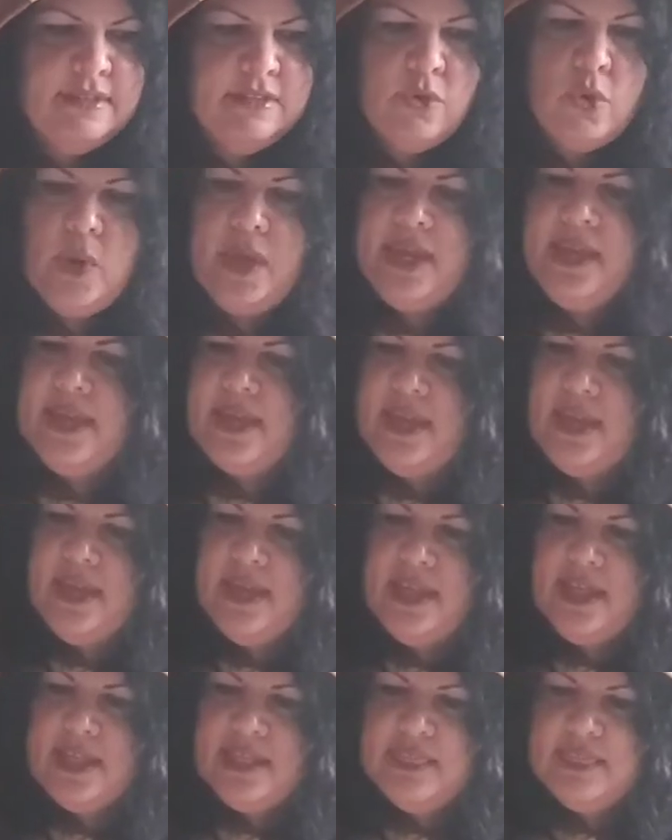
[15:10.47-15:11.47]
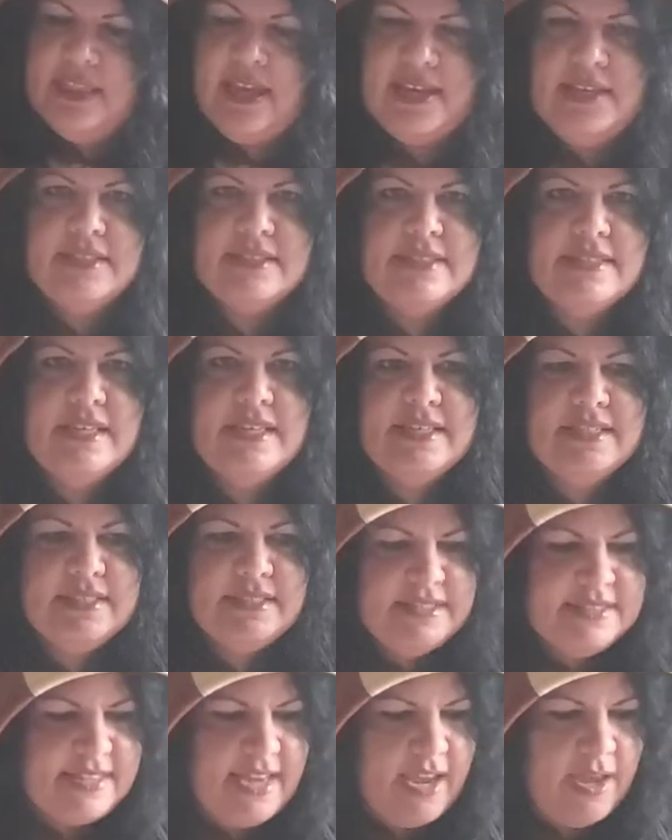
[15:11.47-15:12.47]
Quick, light
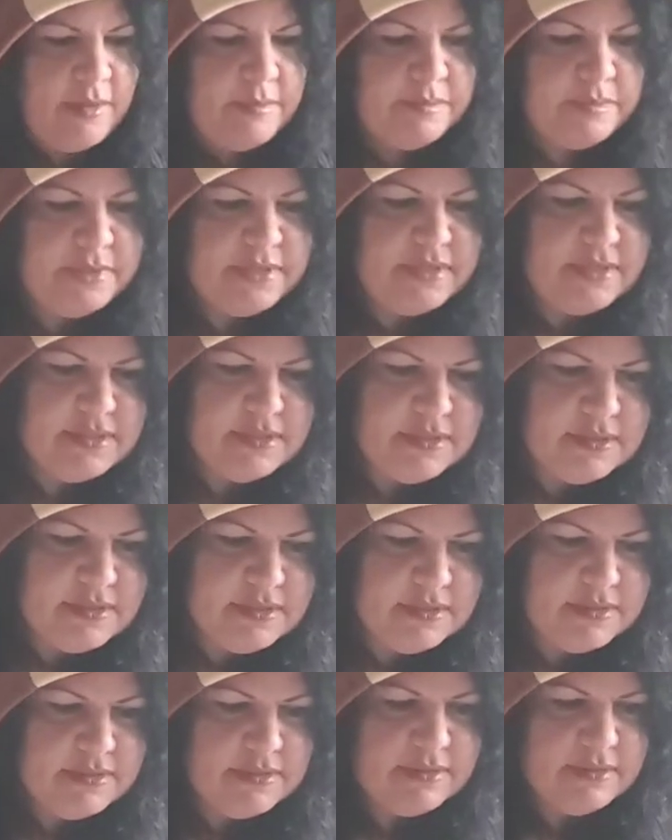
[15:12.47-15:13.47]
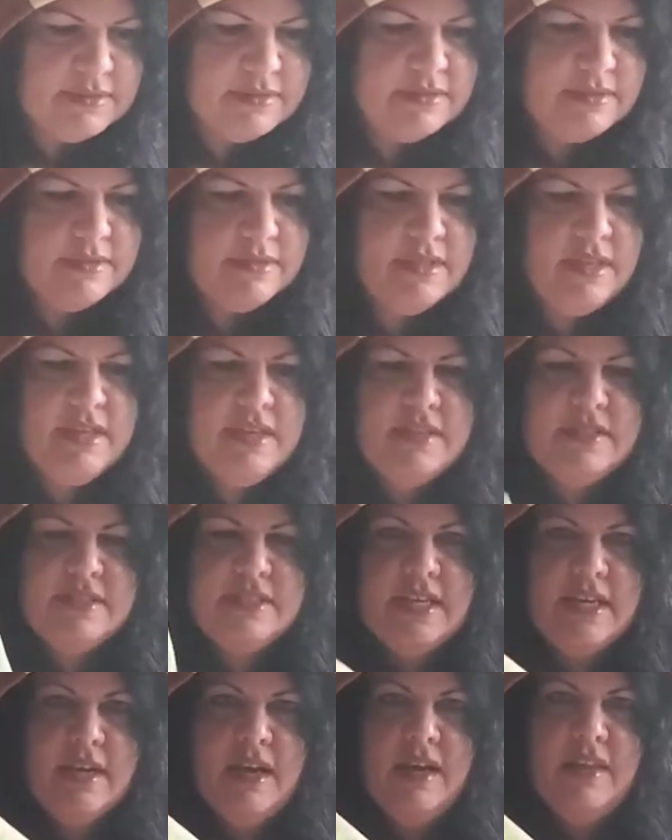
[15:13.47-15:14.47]
steps.
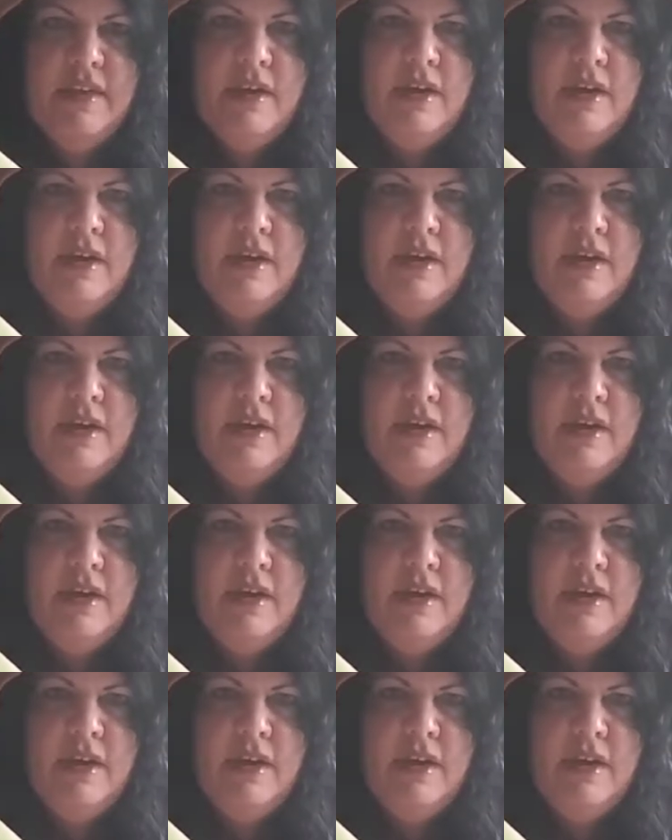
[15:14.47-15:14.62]
He got